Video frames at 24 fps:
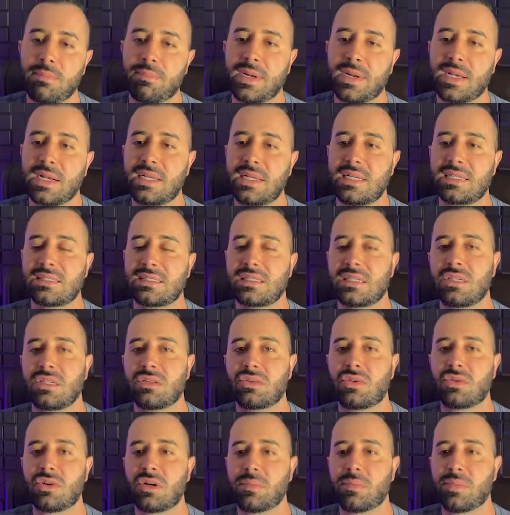to gain a
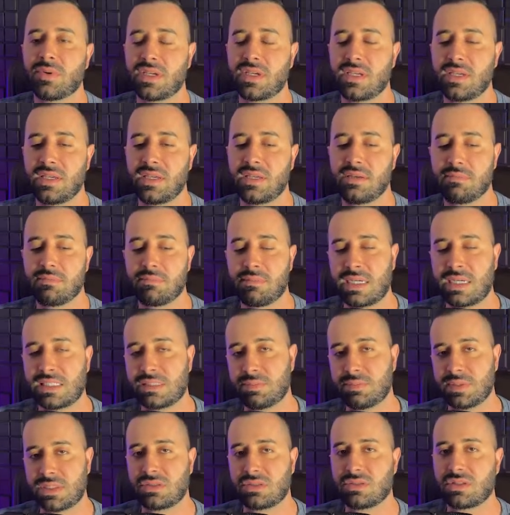following because more people
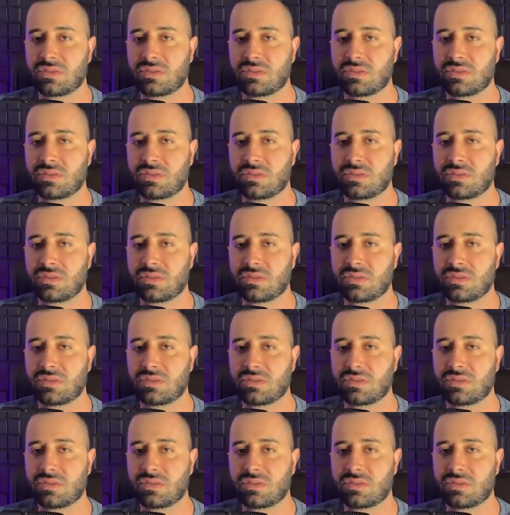will get